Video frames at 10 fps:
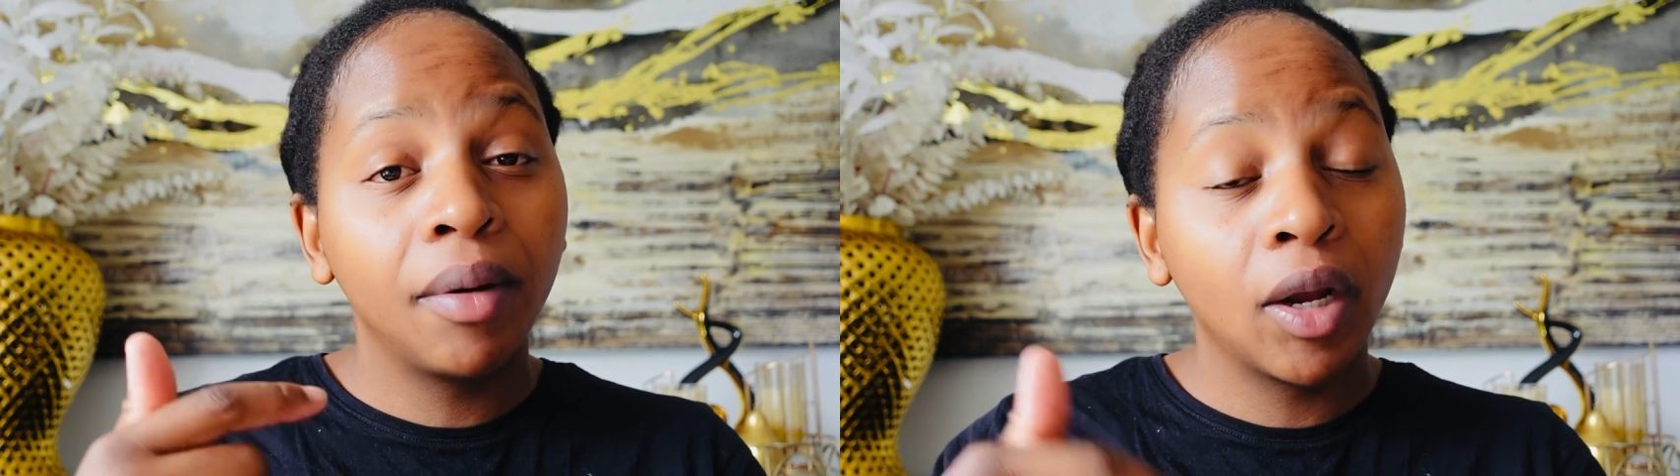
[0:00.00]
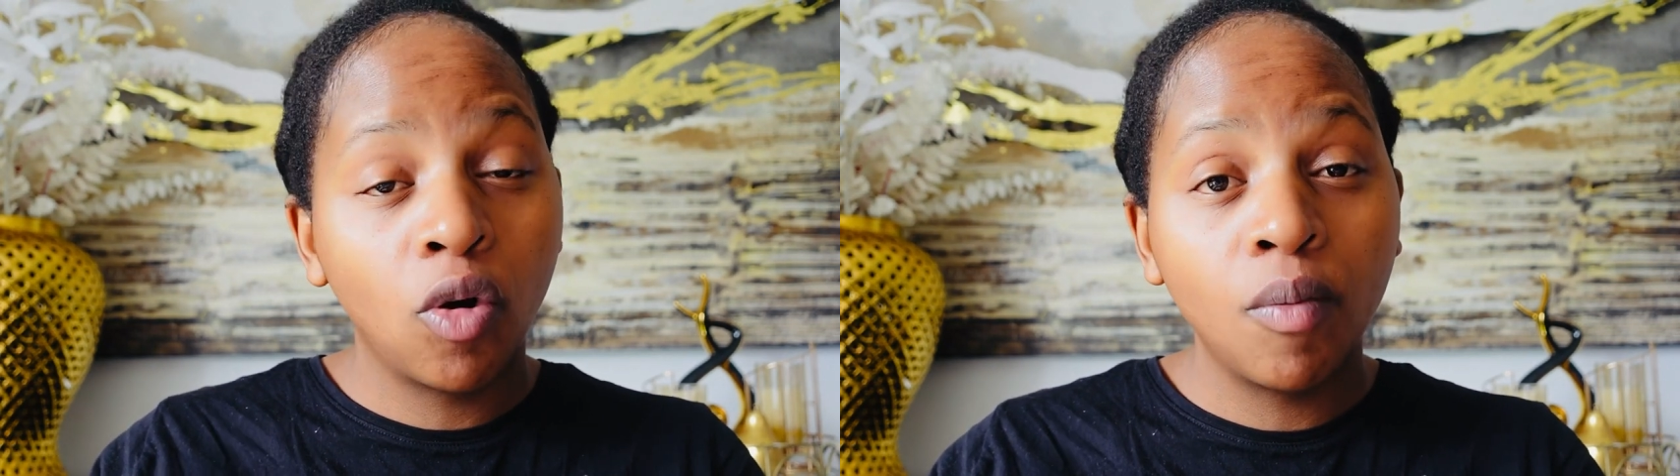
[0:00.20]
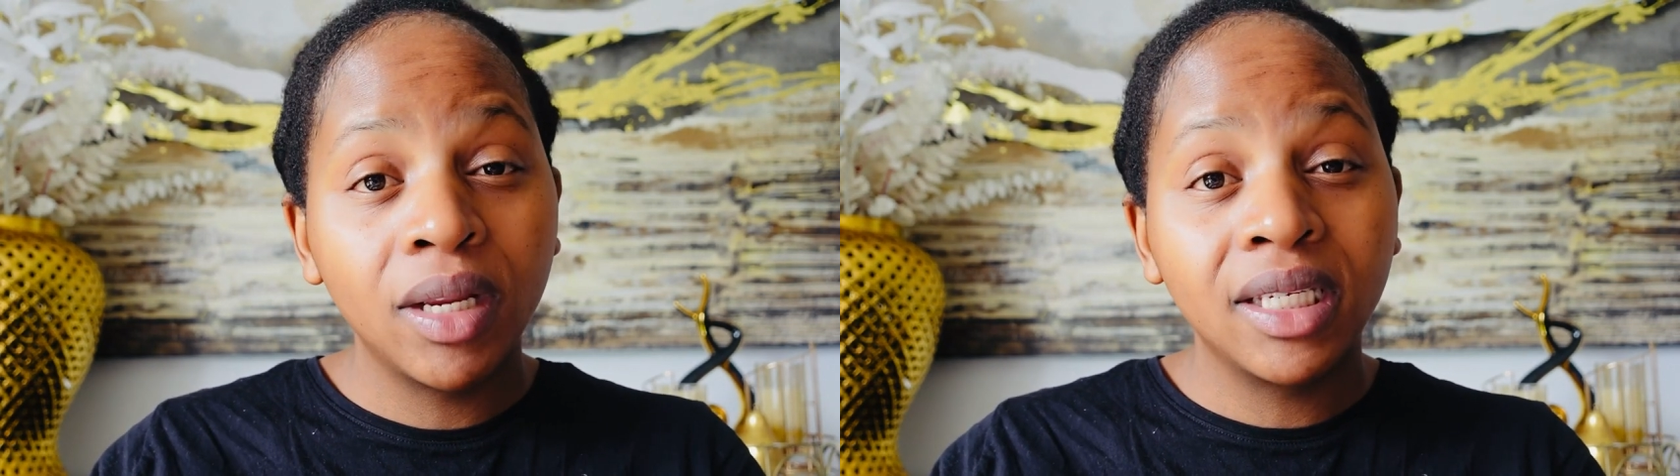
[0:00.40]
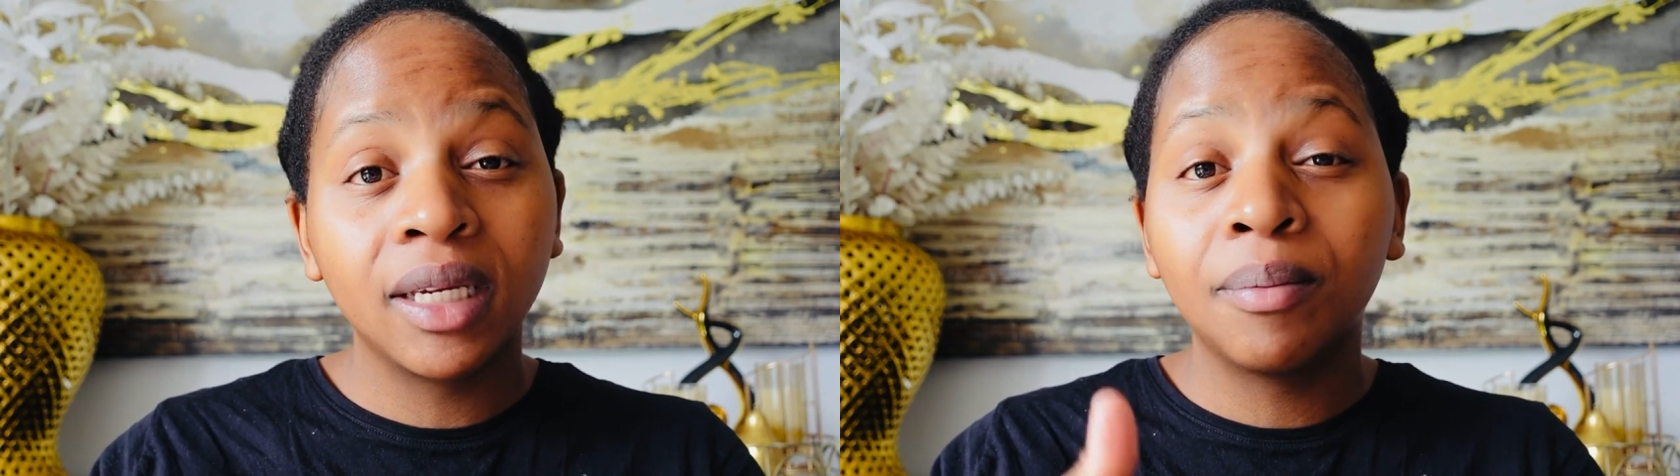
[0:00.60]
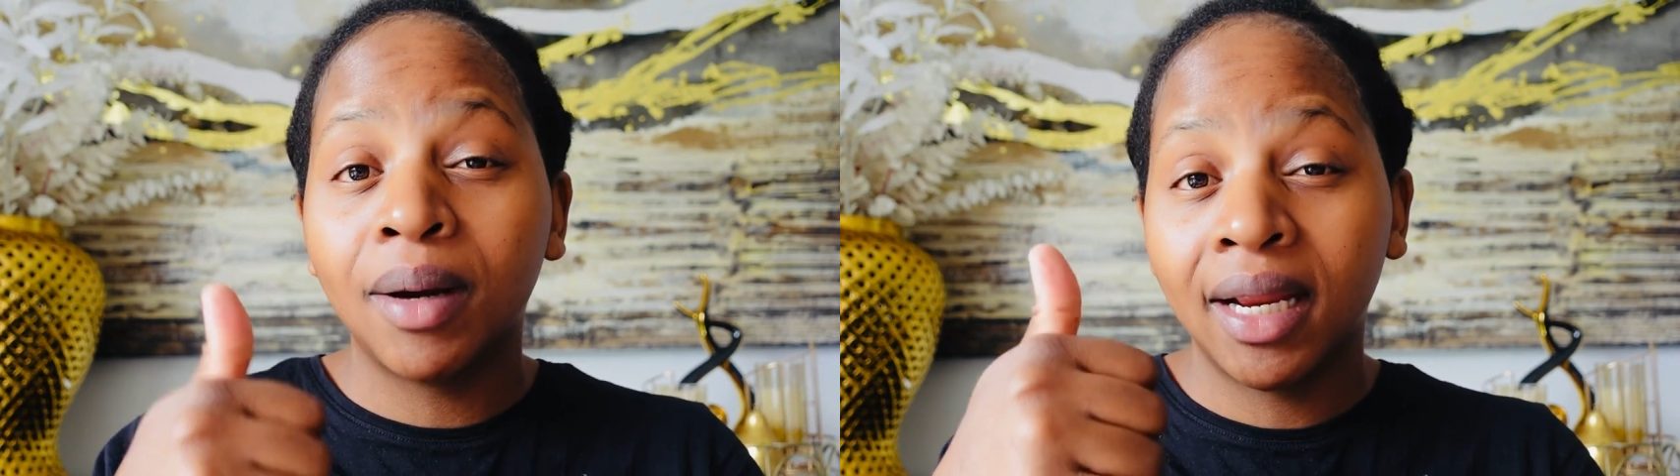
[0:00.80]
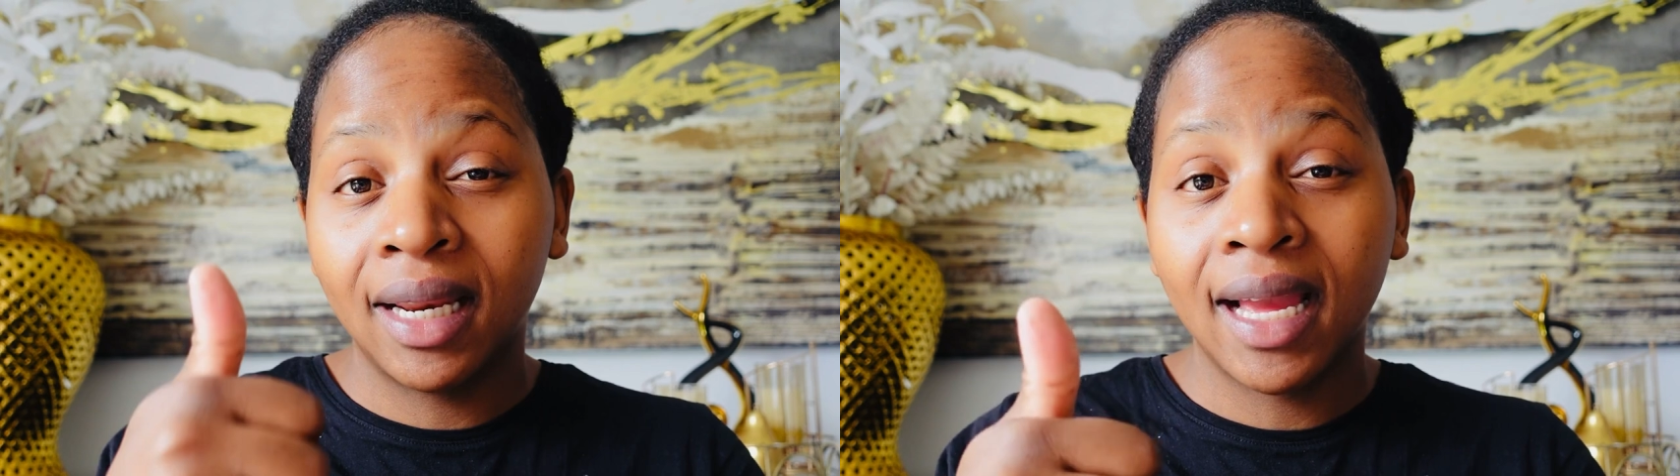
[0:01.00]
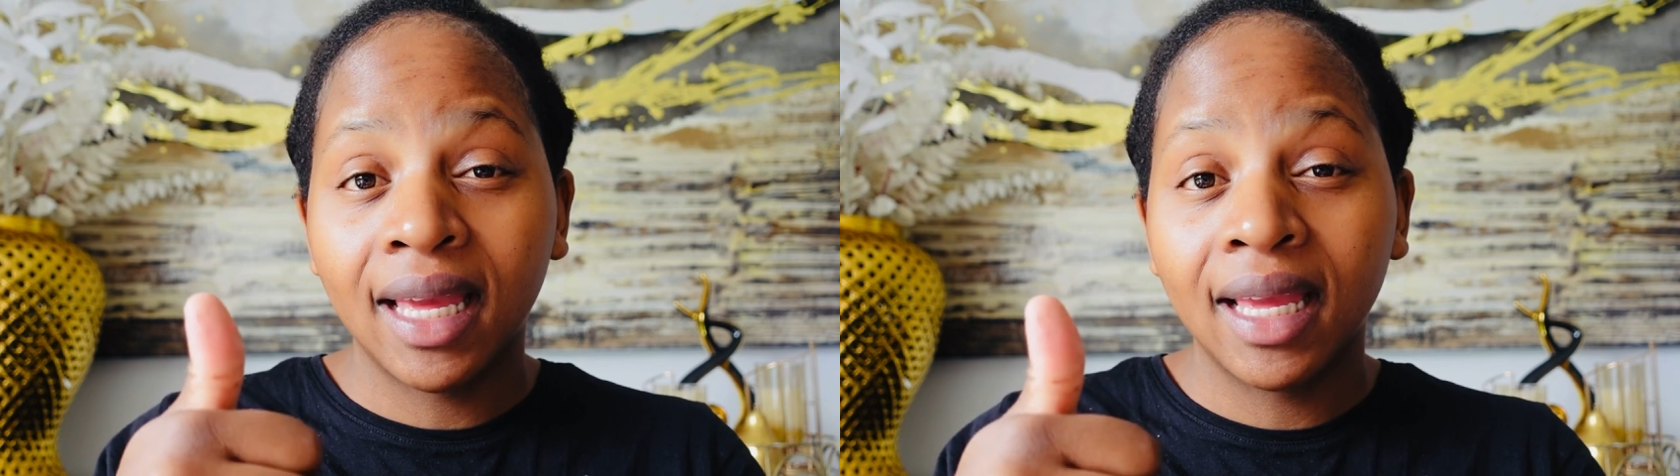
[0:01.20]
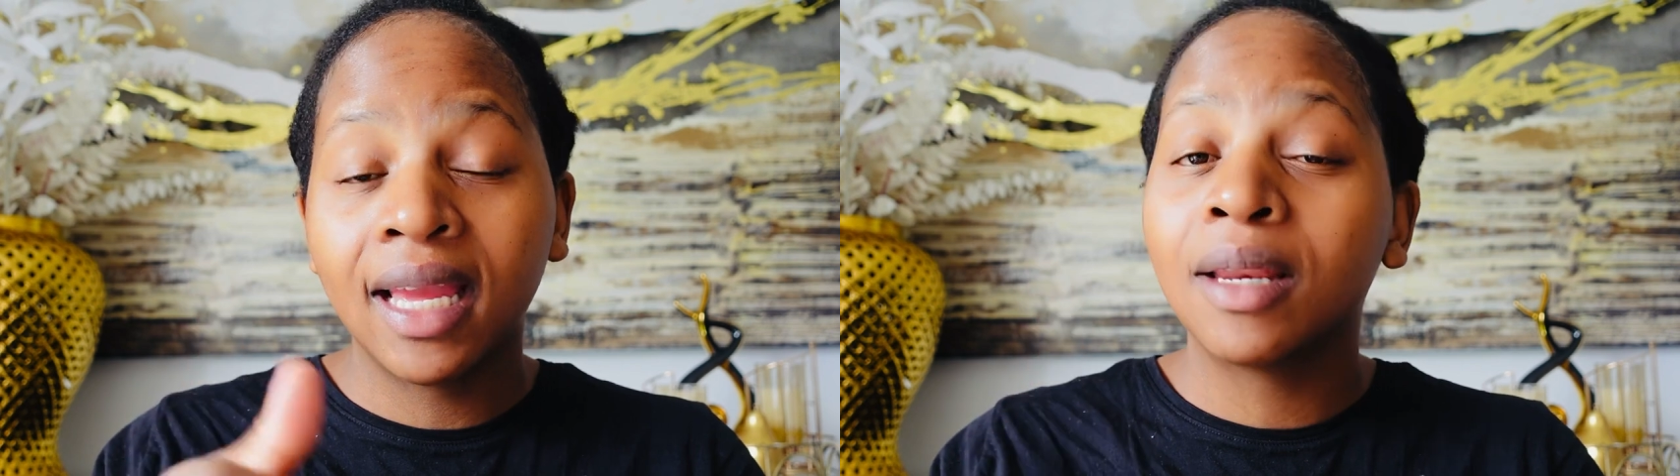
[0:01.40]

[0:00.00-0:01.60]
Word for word: by commenting, by liking,